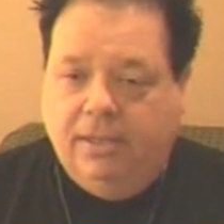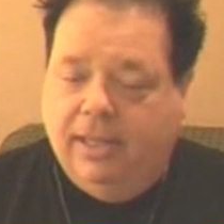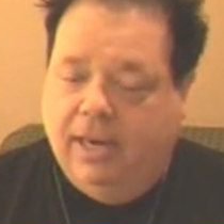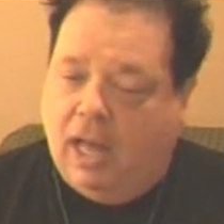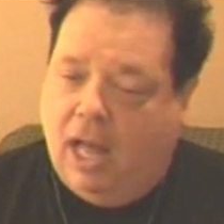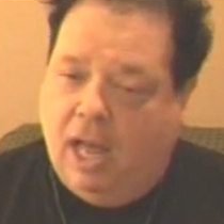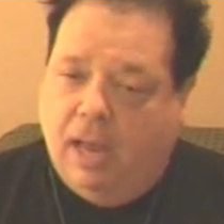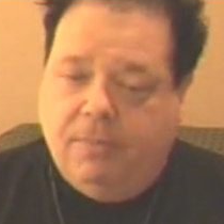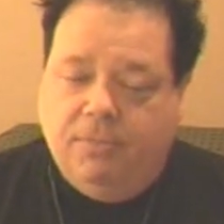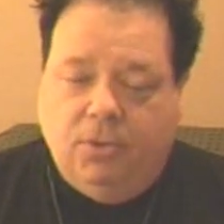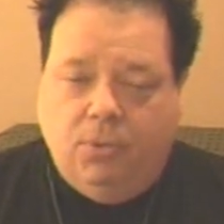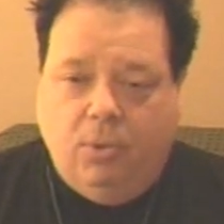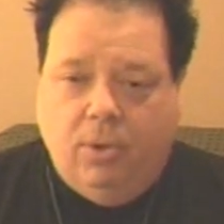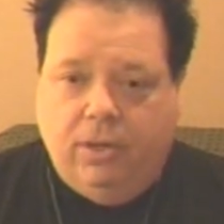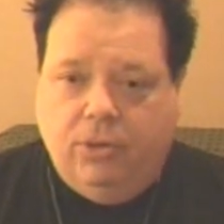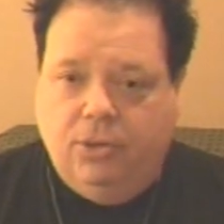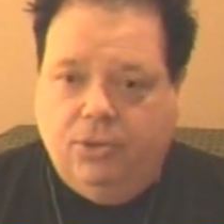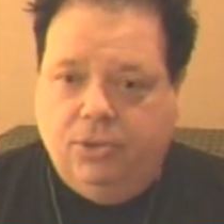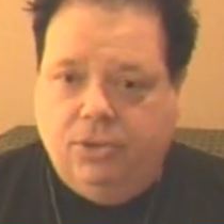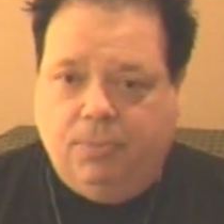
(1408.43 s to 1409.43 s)
then I'm the
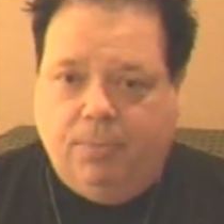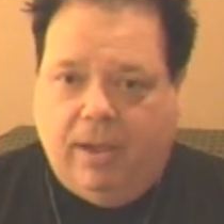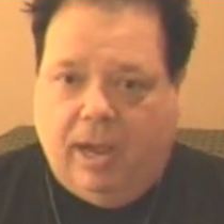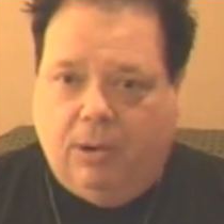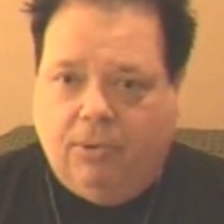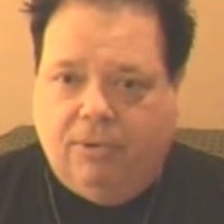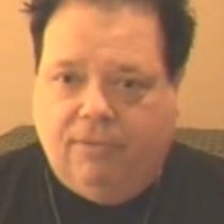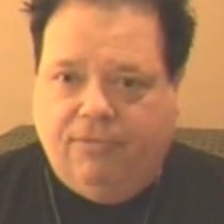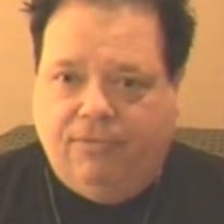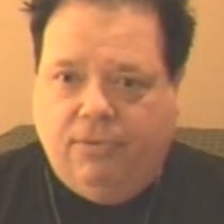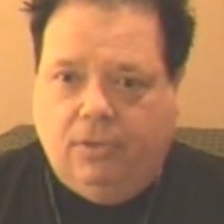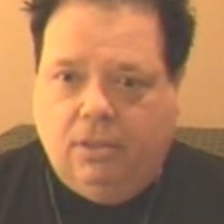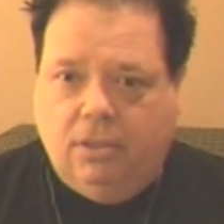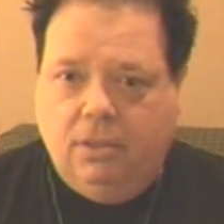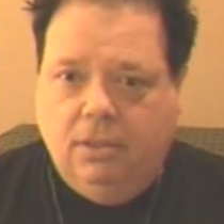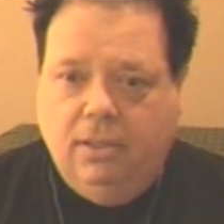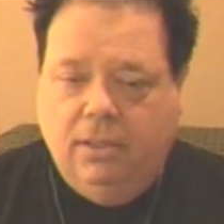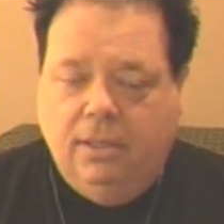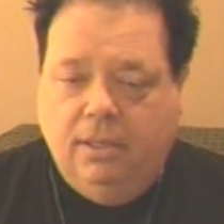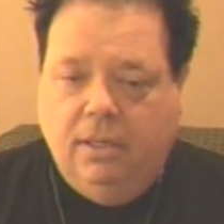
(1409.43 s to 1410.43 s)
one who's
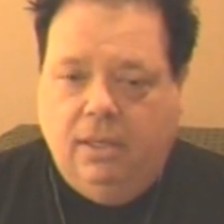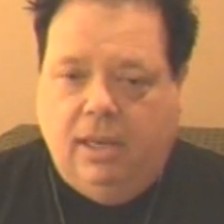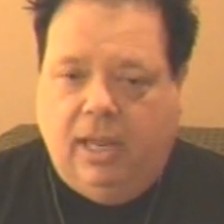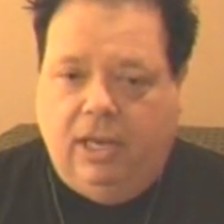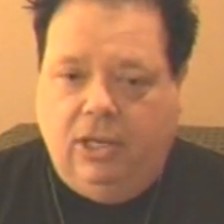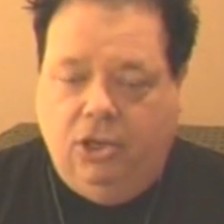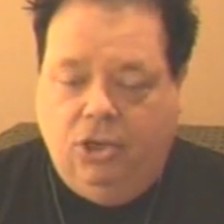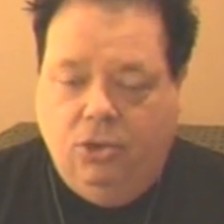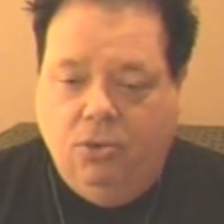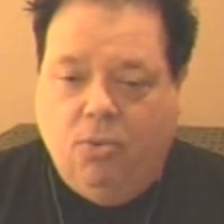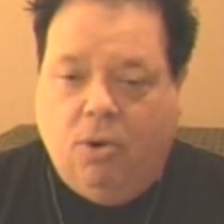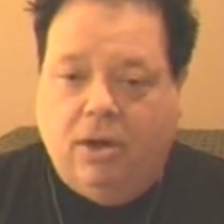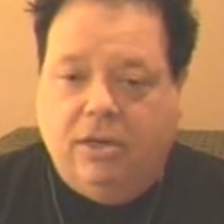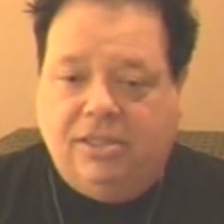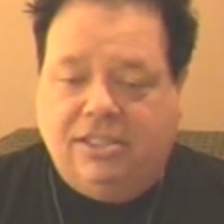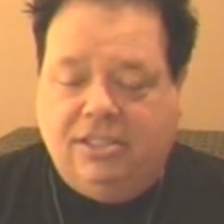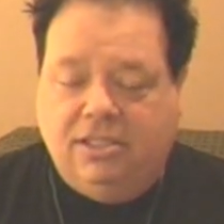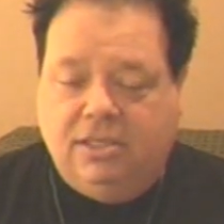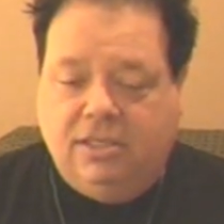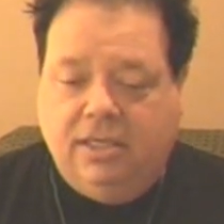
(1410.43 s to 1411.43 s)
powerful, and you
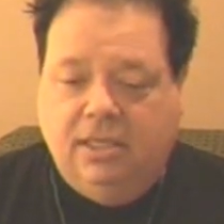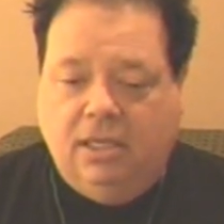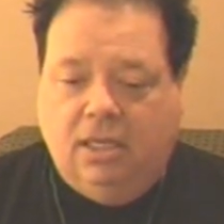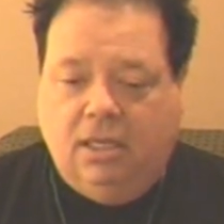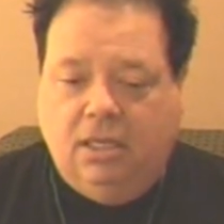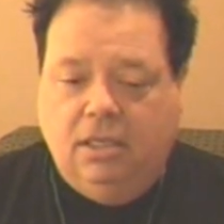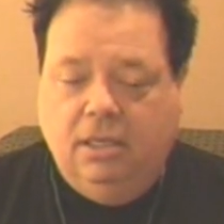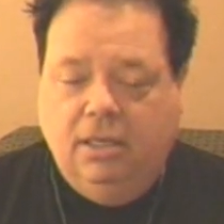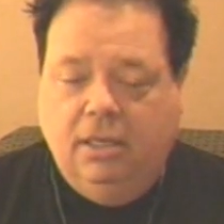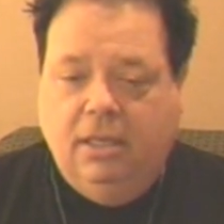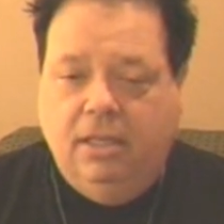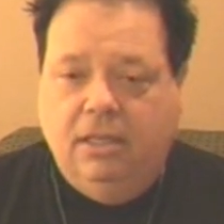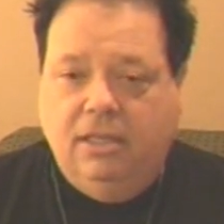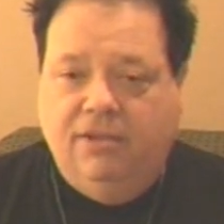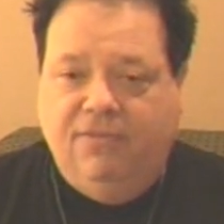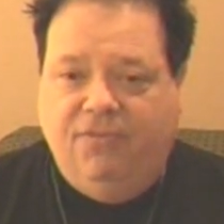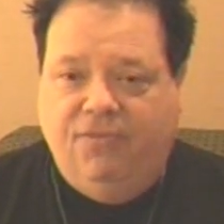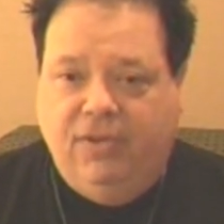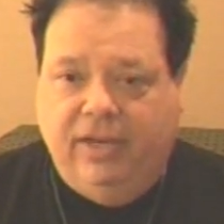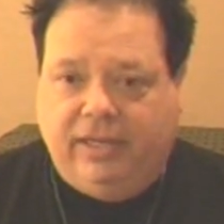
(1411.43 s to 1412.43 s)
are still
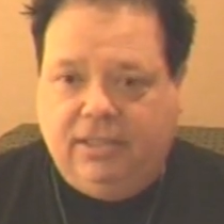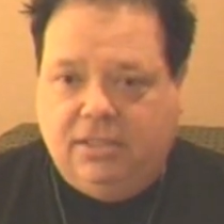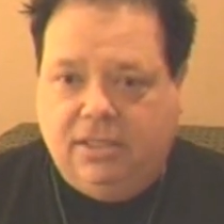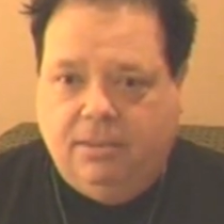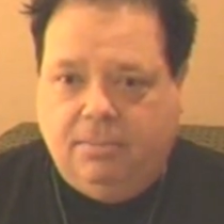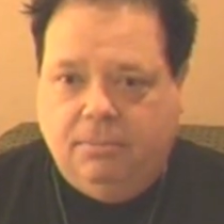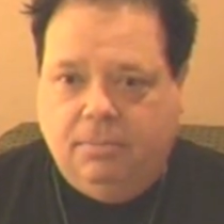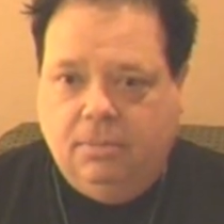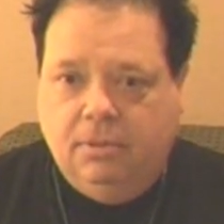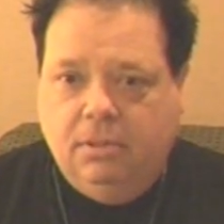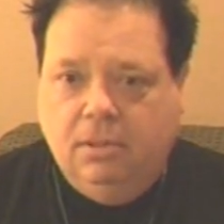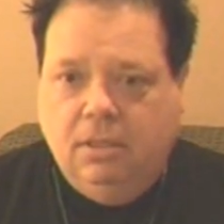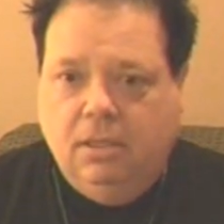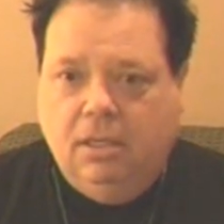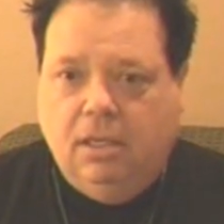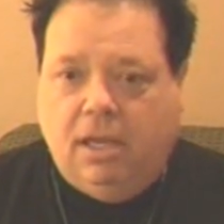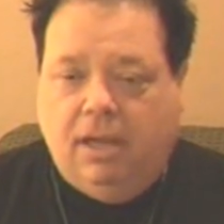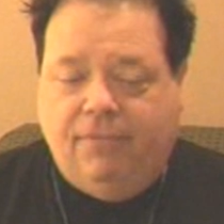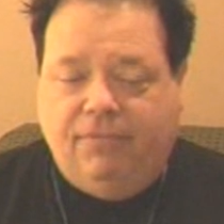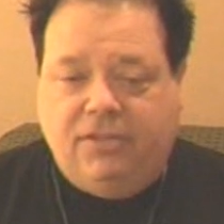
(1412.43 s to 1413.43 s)
the victim
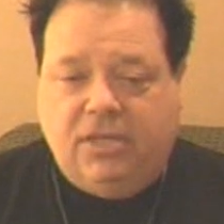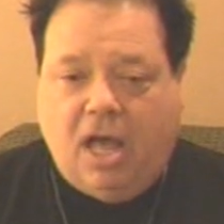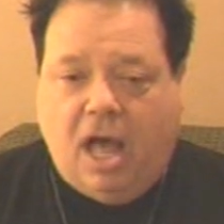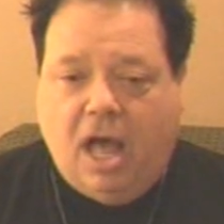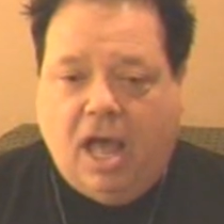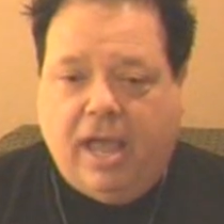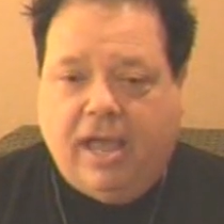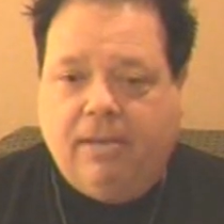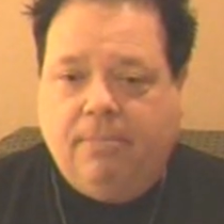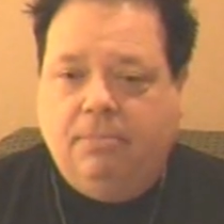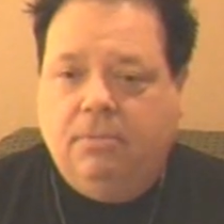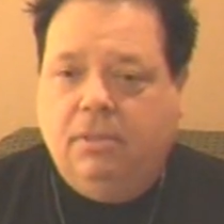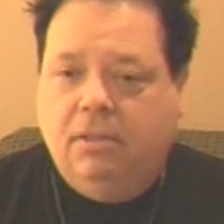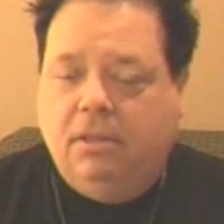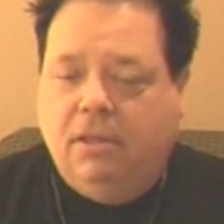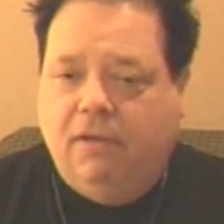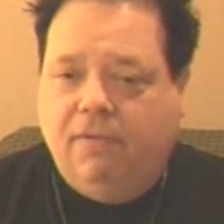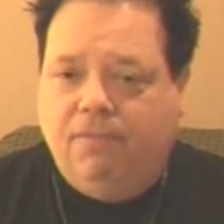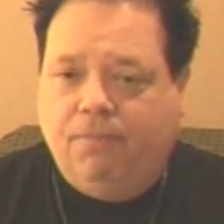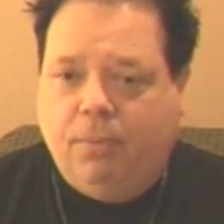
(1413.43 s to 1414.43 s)
of time,
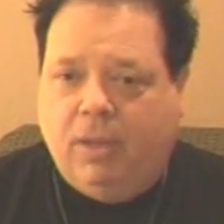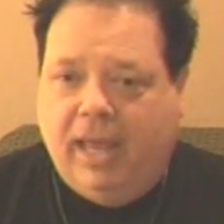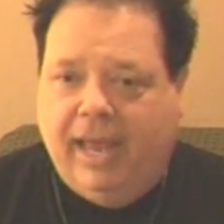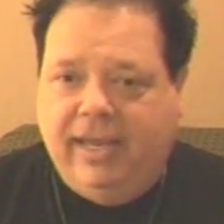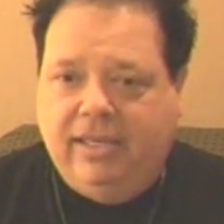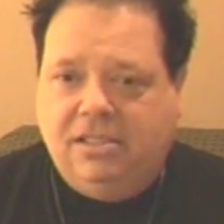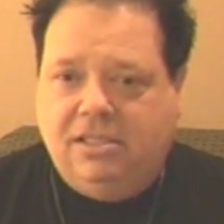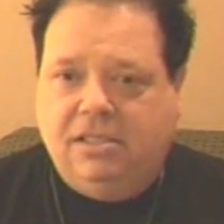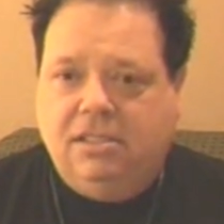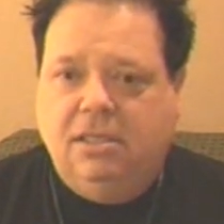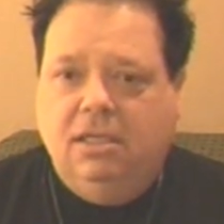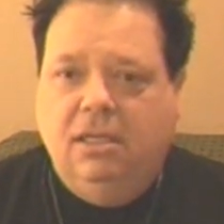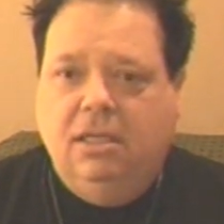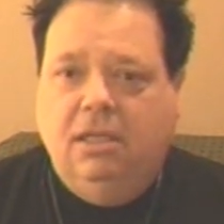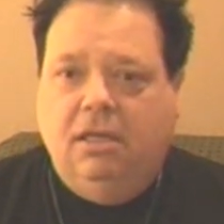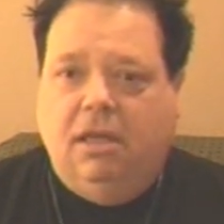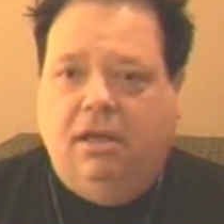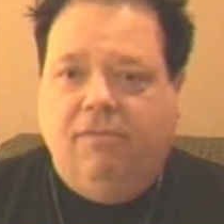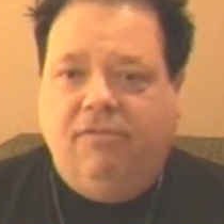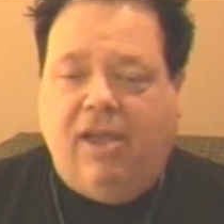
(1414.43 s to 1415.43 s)
of place,
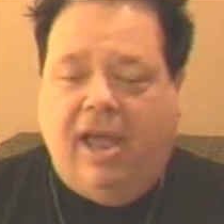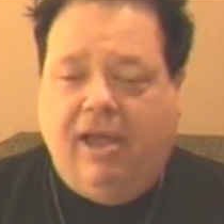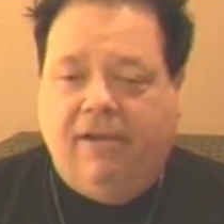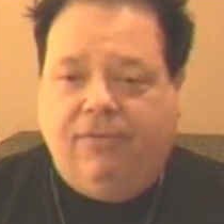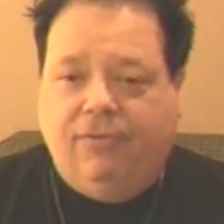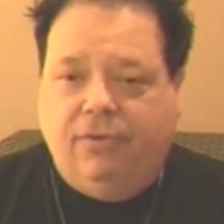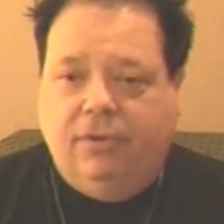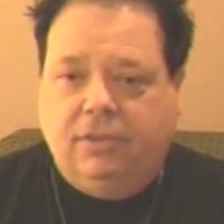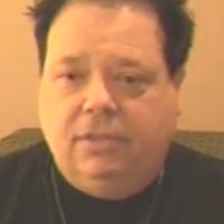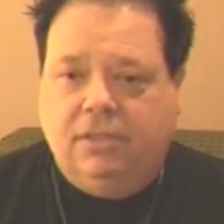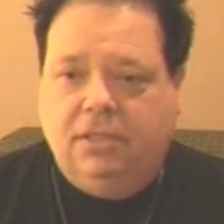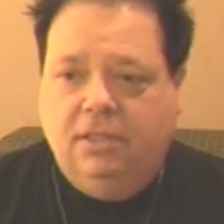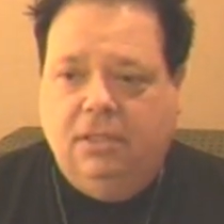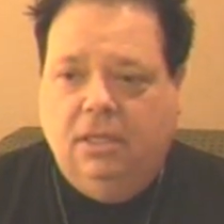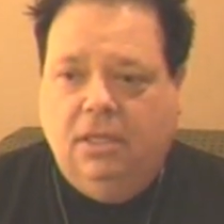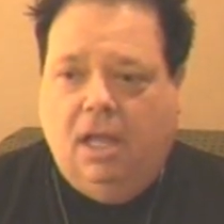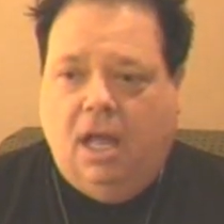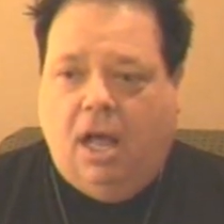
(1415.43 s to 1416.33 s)
of effort,